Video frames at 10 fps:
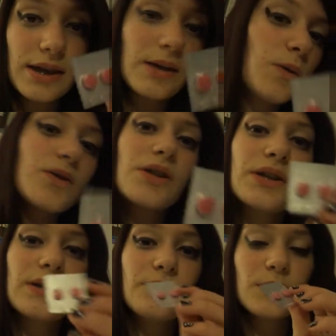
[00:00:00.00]
They also
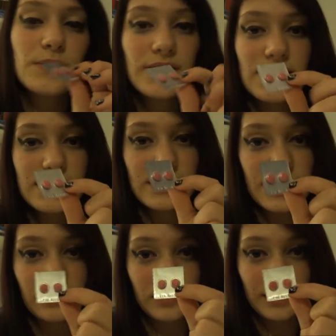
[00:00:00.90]
give you these
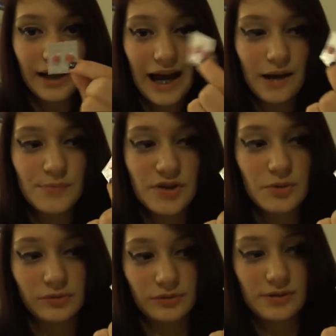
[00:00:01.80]
little
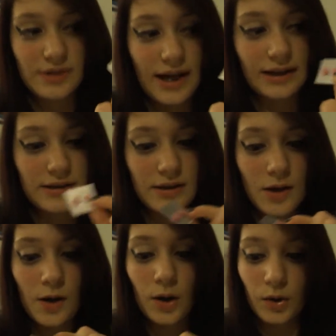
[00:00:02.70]
capsules and
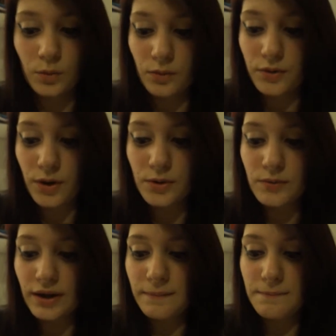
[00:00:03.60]
although
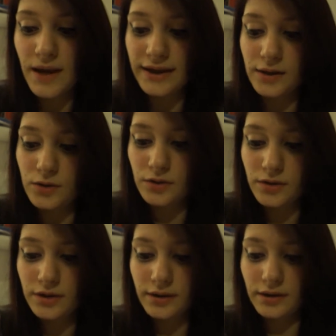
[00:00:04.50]
they may
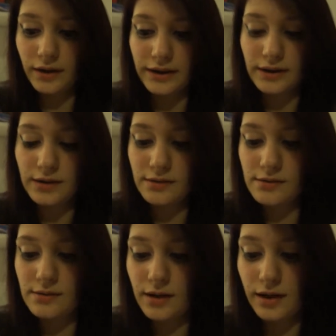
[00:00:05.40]
look like
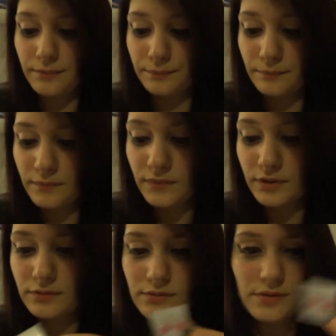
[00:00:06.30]
um,
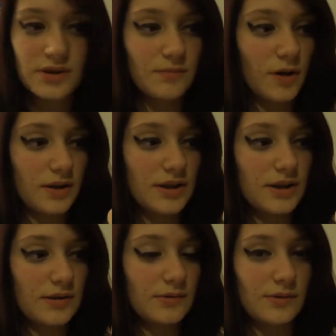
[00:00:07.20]

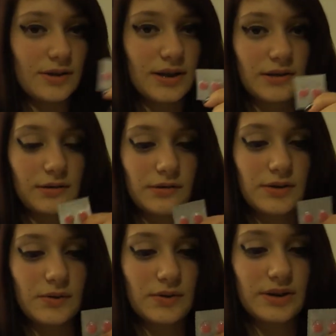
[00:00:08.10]
Smarties or
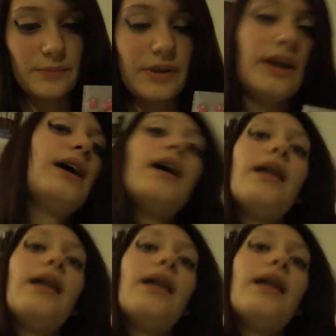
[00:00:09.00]
Skittles or something,